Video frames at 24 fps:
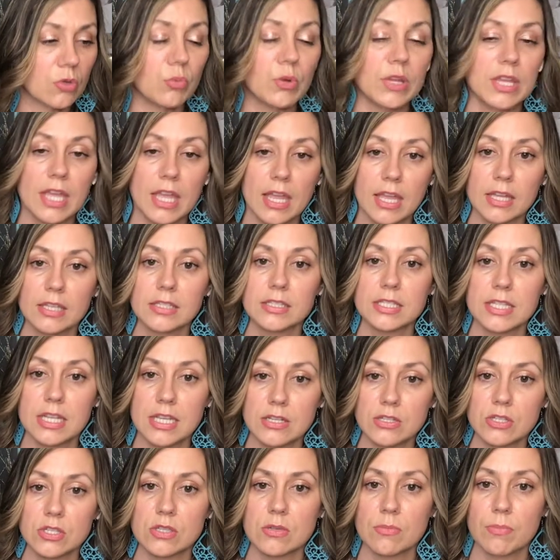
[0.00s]
We can
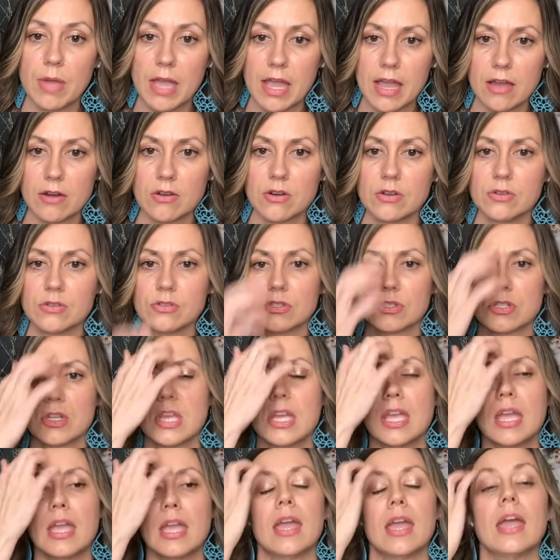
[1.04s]
teach the patterns
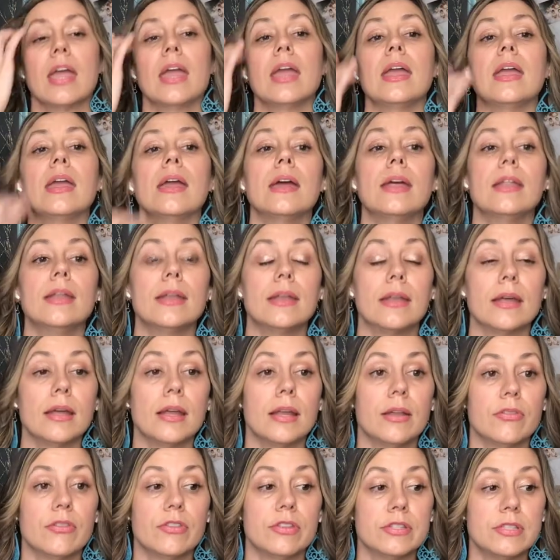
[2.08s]
and
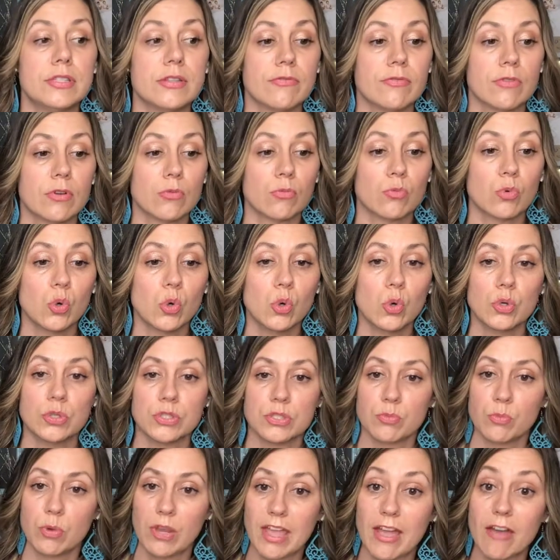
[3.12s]
the different rules,
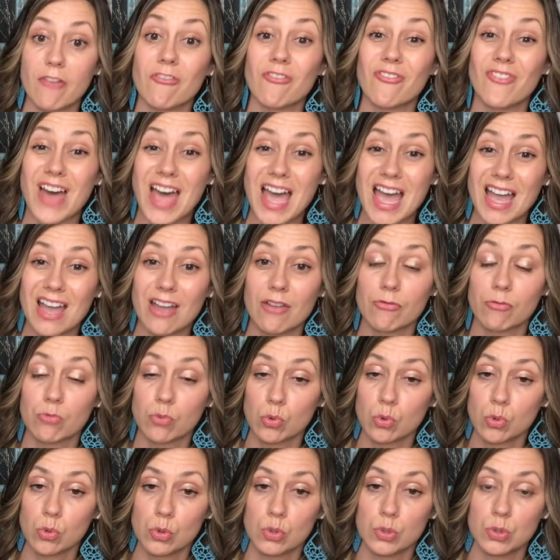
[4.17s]
and we have 5
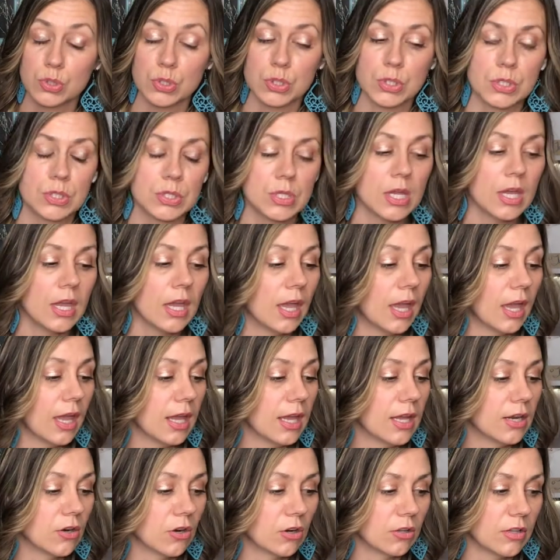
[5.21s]
rules
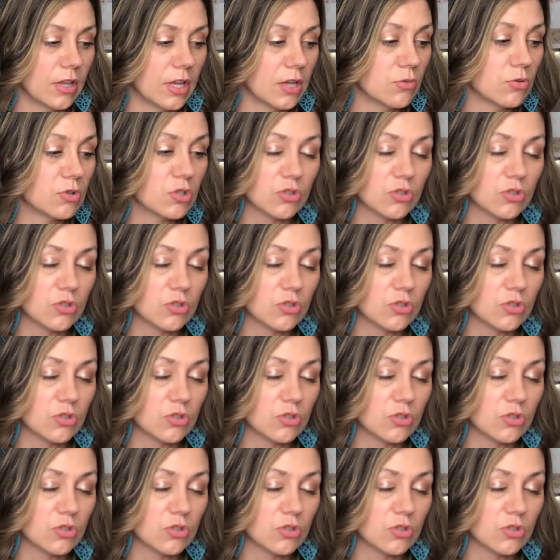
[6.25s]
in our language.